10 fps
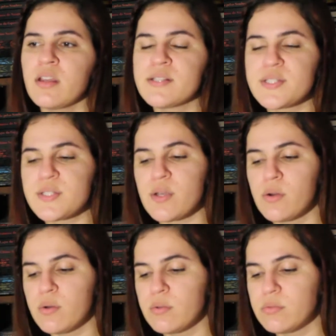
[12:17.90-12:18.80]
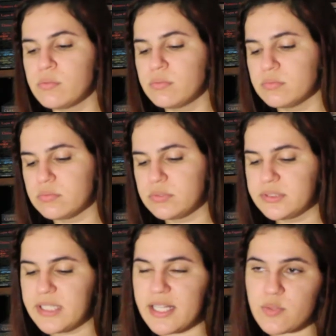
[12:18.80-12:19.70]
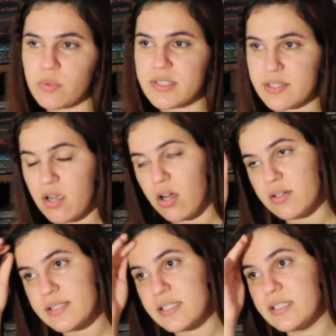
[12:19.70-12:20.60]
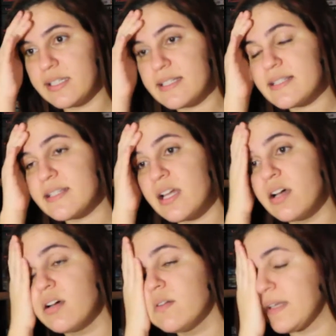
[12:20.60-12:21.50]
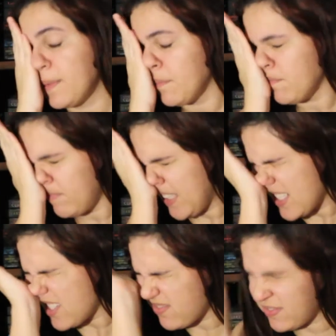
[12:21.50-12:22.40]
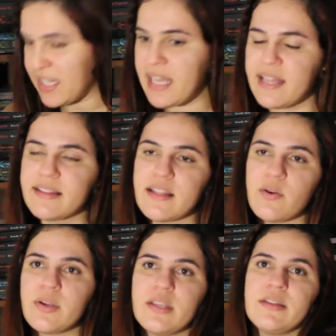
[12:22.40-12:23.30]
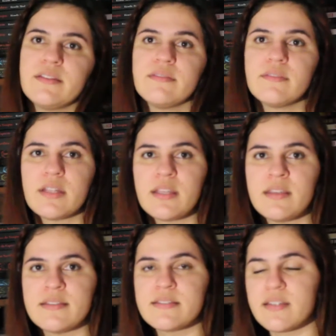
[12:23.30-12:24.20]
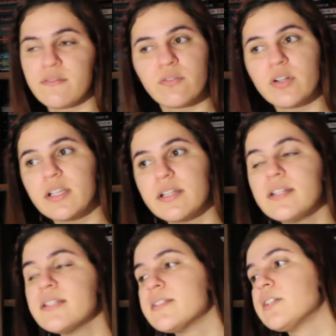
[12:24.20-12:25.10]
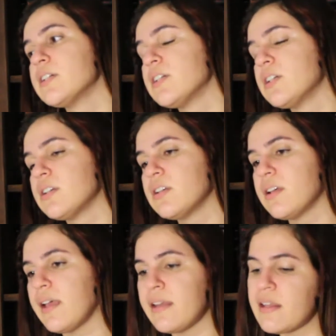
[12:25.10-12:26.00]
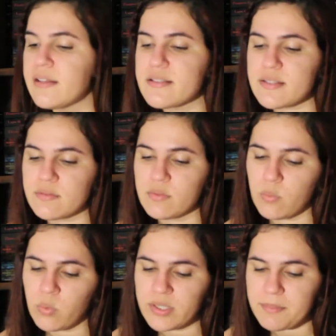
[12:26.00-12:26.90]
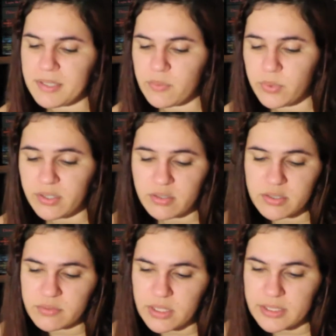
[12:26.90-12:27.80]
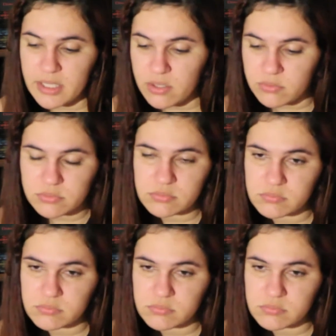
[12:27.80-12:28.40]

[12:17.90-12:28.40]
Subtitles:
So that's what's causing this now, and because of that now he's different and he doesn't want to be with her right now.